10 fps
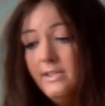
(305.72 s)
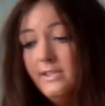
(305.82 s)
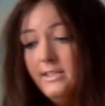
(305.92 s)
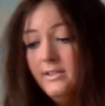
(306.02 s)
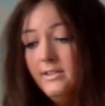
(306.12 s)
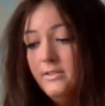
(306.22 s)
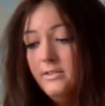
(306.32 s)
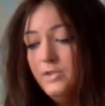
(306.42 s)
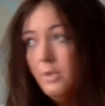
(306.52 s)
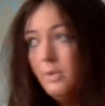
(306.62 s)
in the
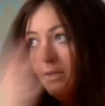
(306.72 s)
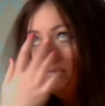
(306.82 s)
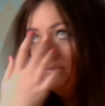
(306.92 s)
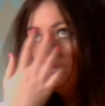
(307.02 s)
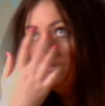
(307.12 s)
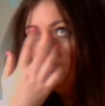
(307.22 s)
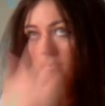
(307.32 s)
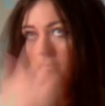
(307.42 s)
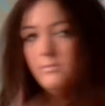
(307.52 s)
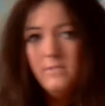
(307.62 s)
shopping,
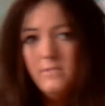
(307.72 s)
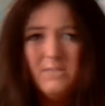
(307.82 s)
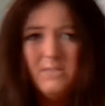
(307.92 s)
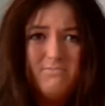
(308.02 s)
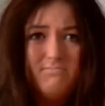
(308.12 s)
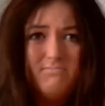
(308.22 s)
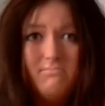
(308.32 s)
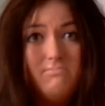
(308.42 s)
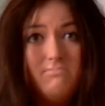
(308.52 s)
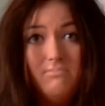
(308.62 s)
some
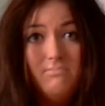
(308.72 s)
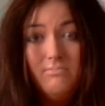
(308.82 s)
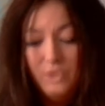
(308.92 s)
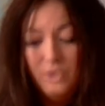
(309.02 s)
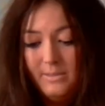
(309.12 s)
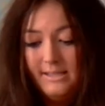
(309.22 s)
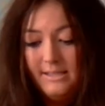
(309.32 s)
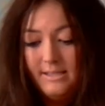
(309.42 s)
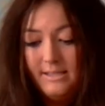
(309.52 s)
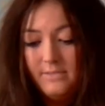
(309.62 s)
shopping
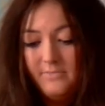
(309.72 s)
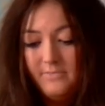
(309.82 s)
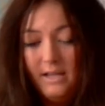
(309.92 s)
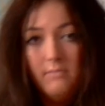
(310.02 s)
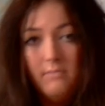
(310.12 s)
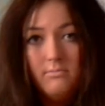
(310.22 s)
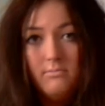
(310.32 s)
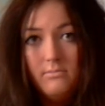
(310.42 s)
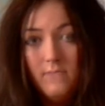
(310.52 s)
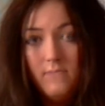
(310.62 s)
centre thing,
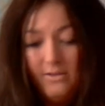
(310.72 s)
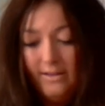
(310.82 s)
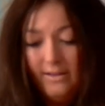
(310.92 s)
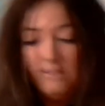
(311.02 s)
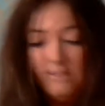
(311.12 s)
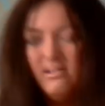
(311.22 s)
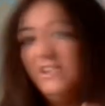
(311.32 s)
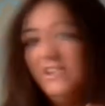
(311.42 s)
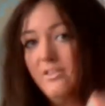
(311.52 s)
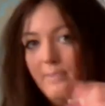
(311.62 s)
I think. I
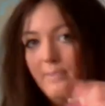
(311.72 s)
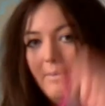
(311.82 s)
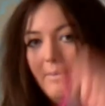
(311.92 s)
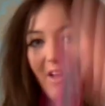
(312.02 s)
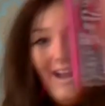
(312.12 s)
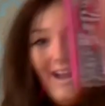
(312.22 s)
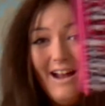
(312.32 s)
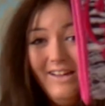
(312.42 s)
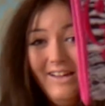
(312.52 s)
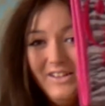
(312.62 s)
can't remember.
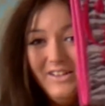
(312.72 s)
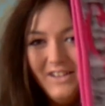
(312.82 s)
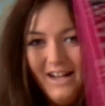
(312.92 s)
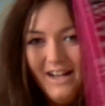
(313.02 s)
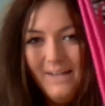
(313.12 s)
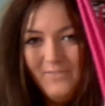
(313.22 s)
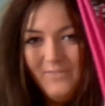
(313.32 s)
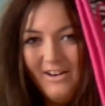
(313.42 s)
And I'm very